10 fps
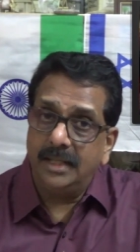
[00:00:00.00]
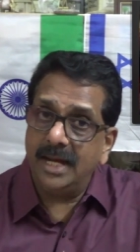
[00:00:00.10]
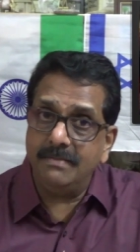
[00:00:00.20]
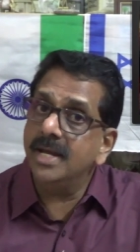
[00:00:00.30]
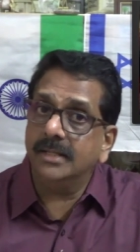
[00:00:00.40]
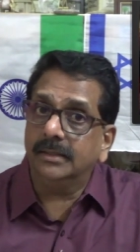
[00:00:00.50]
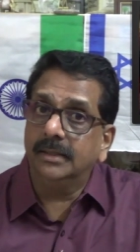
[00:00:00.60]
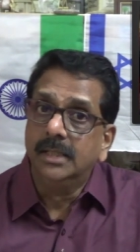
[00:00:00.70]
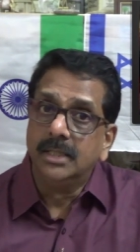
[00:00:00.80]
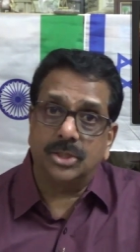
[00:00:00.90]
Amen.
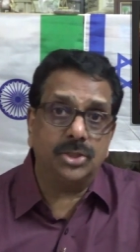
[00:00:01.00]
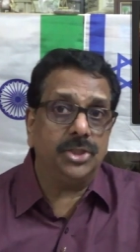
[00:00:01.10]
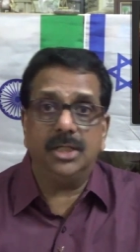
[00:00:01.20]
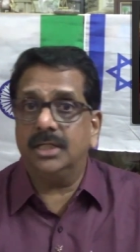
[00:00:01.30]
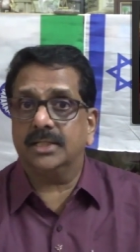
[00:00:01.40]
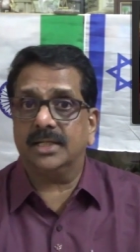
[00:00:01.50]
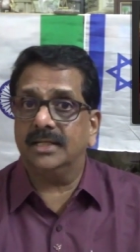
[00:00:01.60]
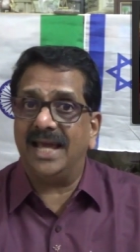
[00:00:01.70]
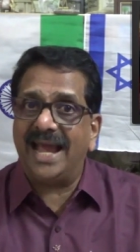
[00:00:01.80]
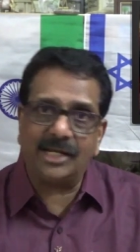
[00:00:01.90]
So here is
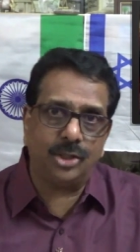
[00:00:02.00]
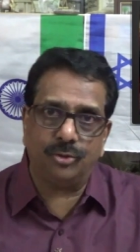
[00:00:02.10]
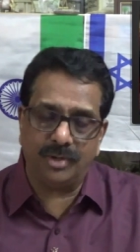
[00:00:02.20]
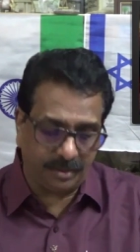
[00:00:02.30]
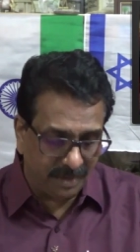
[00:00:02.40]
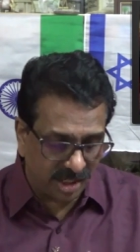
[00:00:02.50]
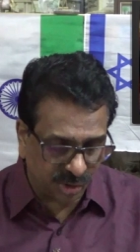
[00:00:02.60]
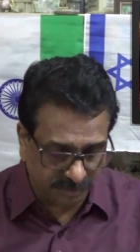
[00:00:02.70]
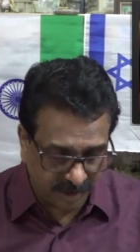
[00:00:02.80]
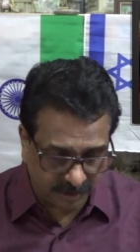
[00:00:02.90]
an accurate
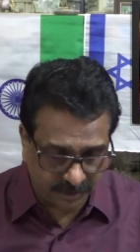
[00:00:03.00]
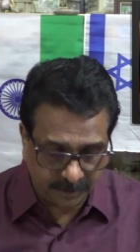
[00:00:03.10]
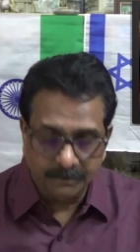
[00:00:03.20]
measurement